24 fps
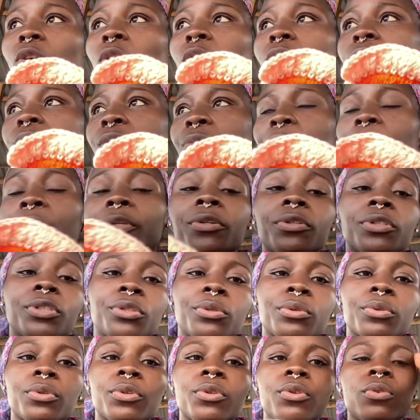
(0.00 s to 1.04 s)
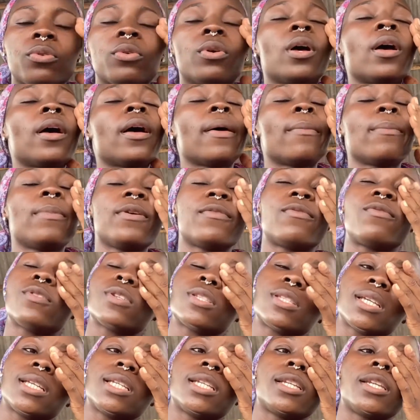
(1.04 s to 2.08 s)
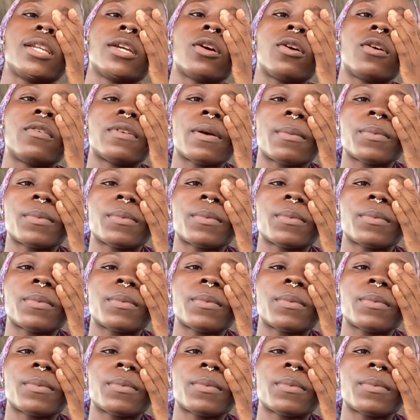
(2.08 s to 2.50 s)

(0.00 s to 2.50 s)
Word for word: on screen or show you before sending it off.